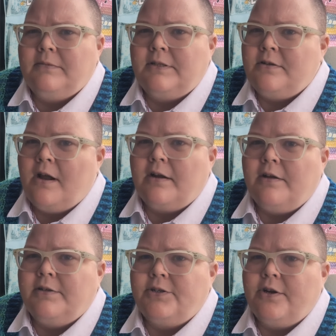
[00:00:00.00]
It's not
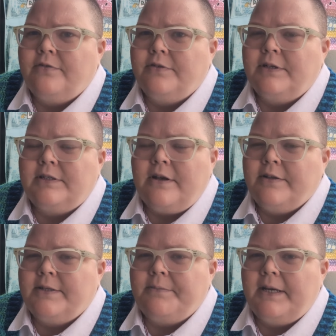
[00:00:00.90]
called a starfruit, it's
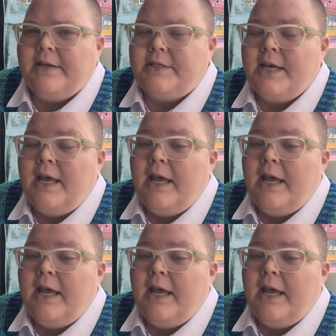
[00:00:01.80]
called something else.